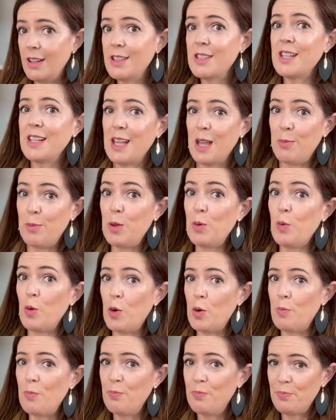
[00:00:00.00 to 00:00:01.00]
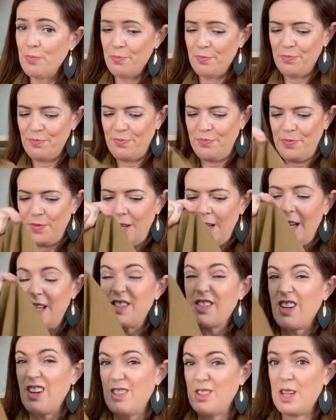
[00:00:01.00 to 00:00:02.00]
to keep you warm.
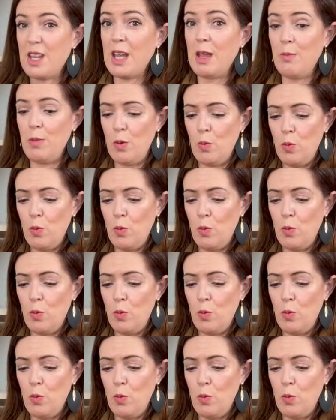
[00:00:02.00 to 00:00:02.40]
It's going to keep me